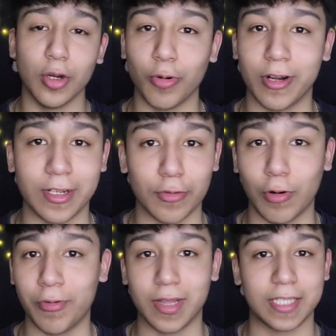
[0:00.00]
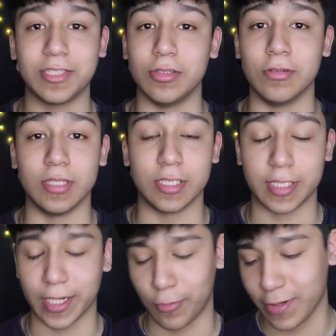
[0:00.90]
You already know what we like to do on this
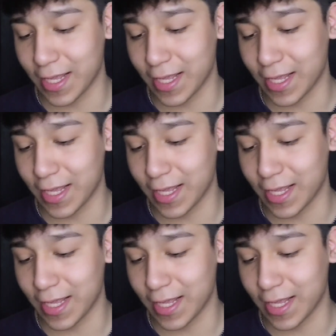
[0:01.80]
channel.